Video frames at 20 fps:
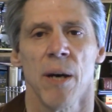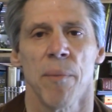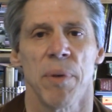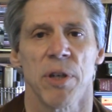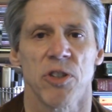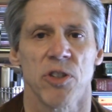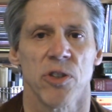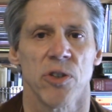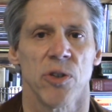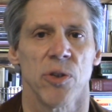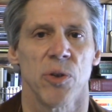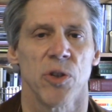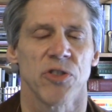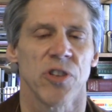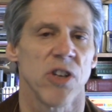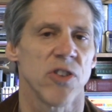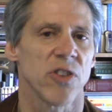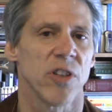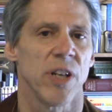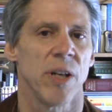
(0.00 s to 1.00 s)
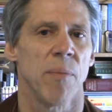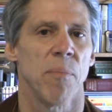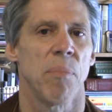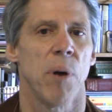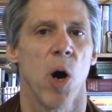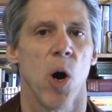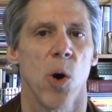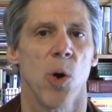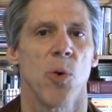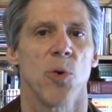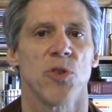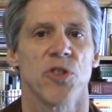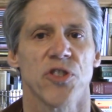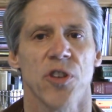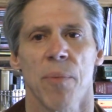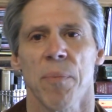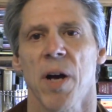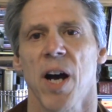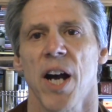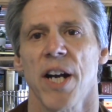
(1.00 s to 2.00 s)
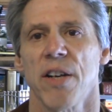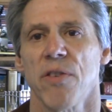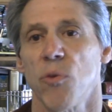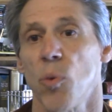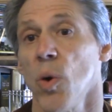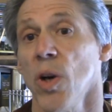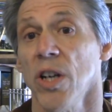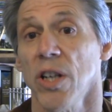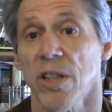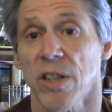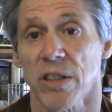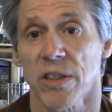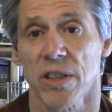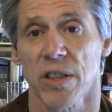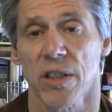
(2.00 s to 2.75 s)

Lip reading: but to essentially impose some kind of will